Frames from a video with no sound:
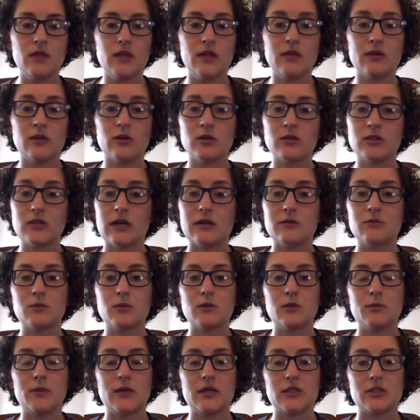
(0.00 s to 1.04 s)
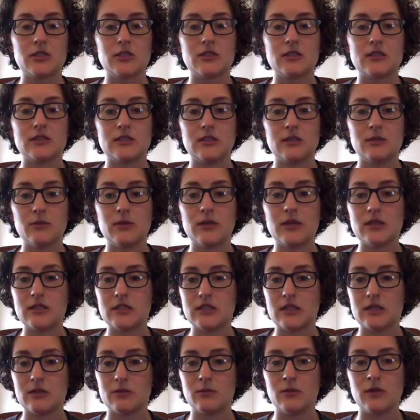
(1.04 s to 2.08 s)
There are times when the patient is seen by the
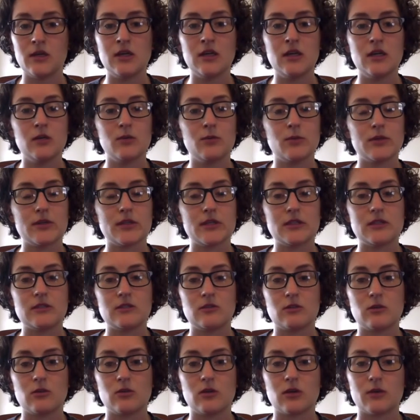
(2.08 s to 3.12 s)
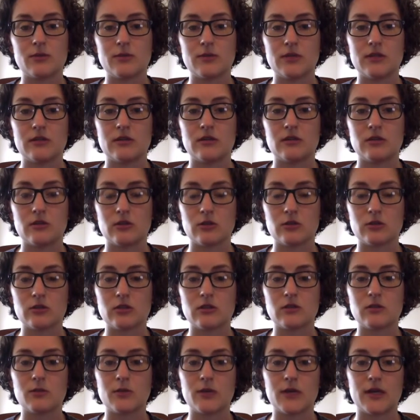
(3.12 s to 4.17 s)
team, but they don't update the nurse
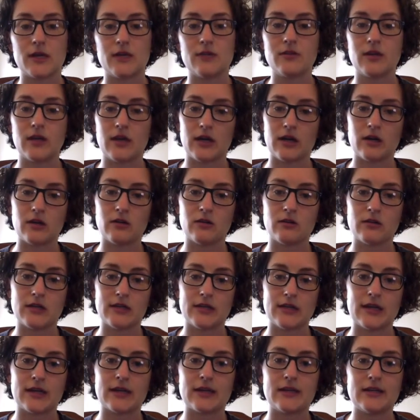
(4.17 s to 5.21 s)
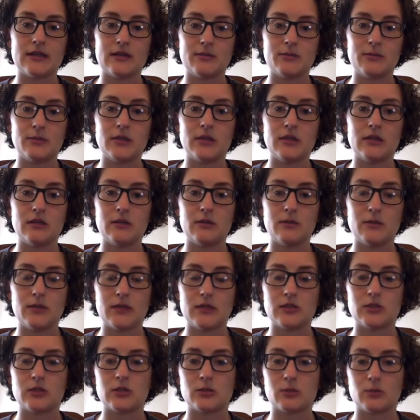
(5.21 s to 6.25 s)
on the plan of care, and that can impede the
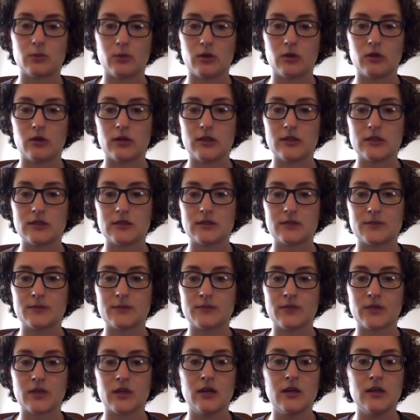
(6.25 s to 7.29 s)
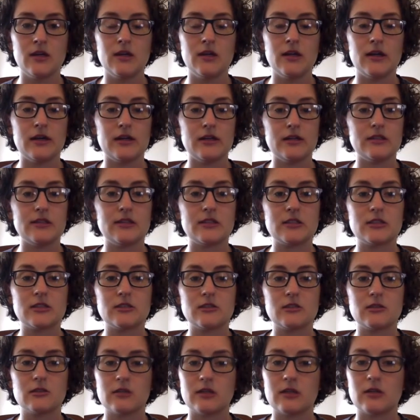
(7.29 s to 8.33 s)
patient's progress. In addition
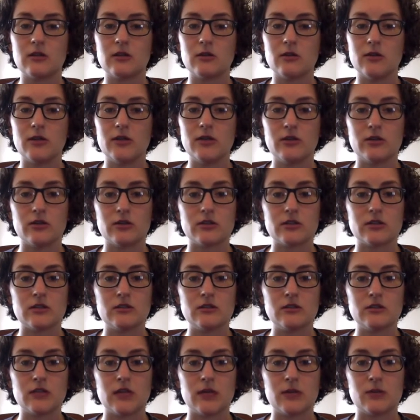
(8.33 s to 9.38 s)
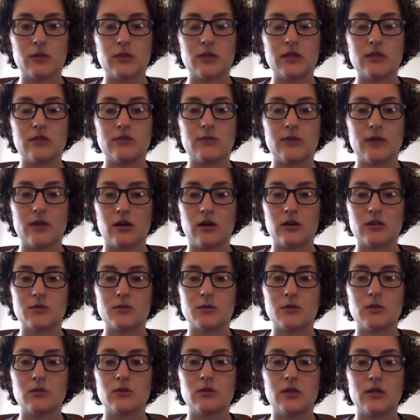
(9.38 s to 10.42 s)
to including nurses, I believe my
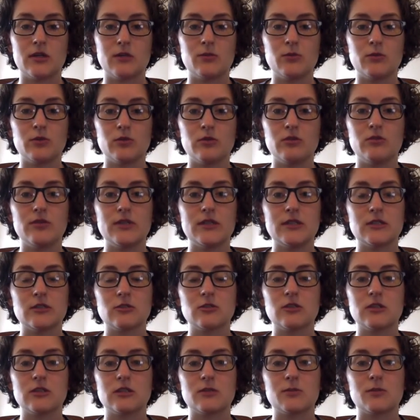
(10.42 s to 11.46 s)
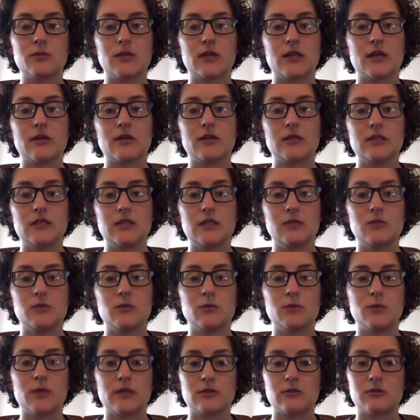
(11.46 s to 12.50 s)
hospital could improve interdisciplinary teams
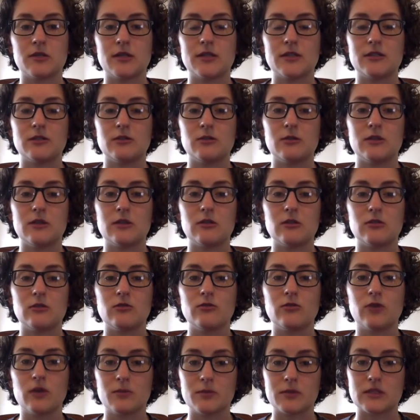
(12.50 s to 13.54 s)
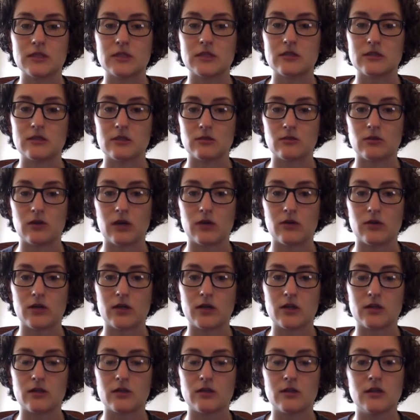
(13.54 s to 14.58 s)
by trying to include pharmacists in
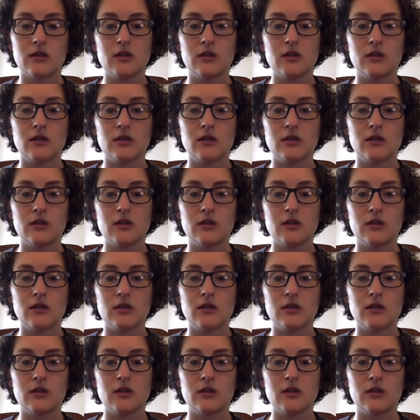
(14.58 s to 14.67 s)
routing.